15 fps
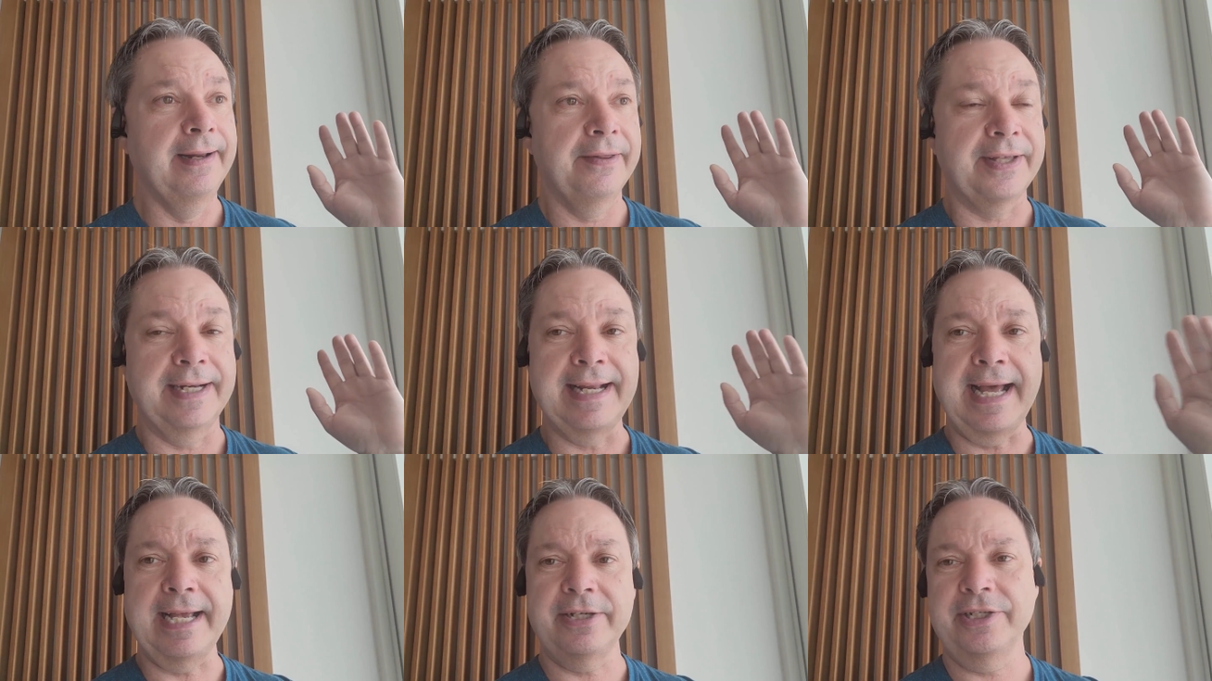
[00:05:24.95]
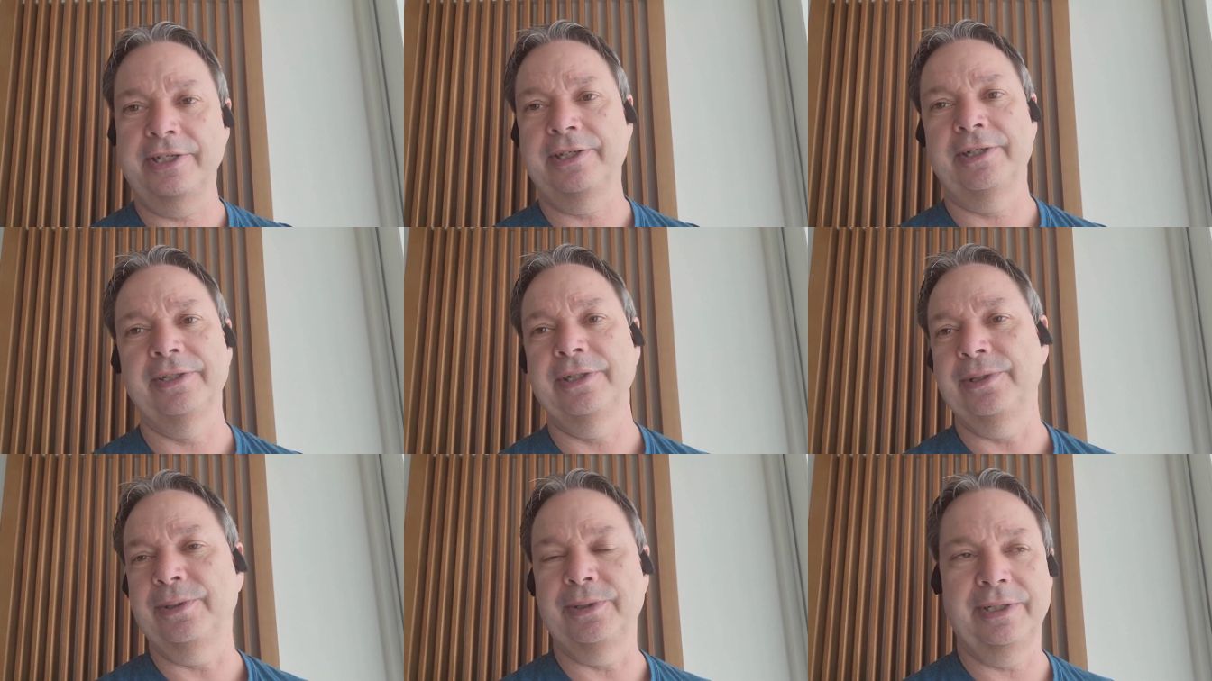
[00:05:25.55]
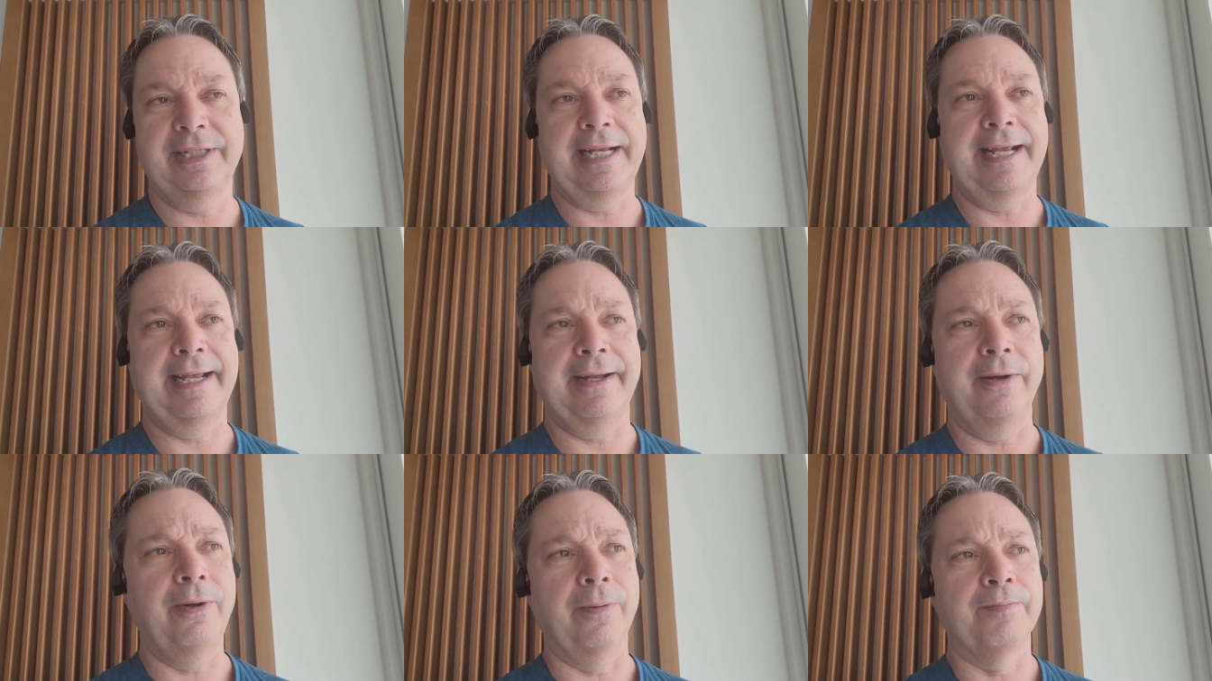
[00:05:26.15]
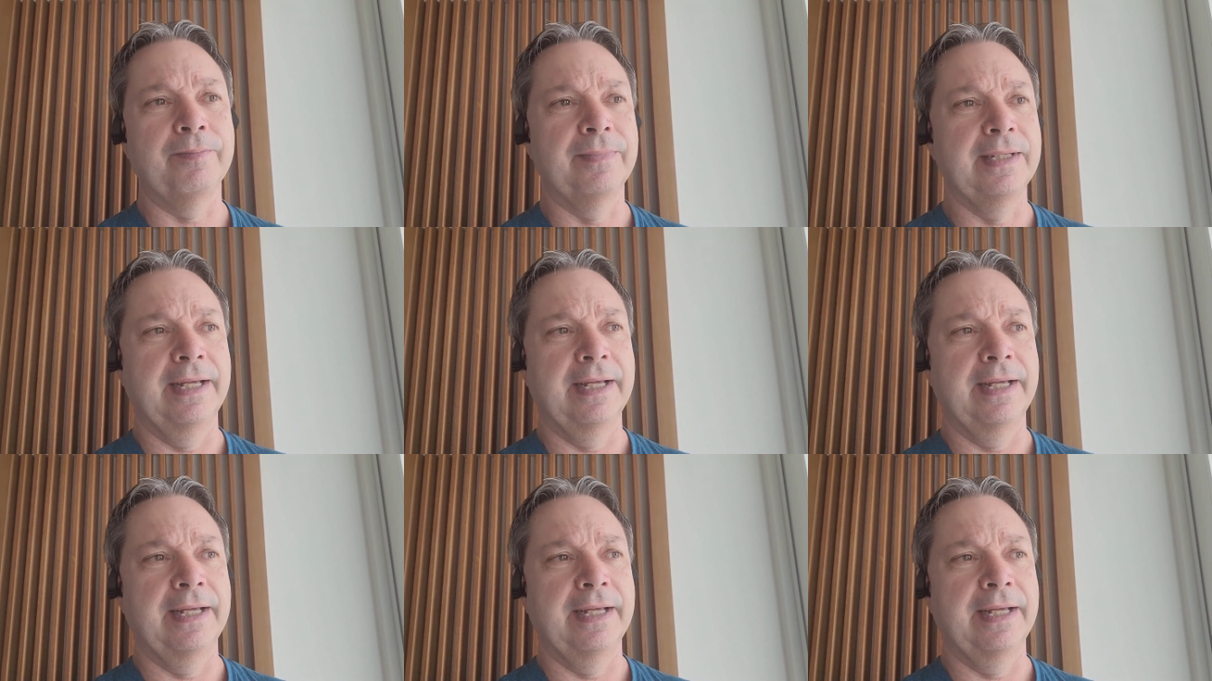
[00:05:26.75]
the national news saying, oh,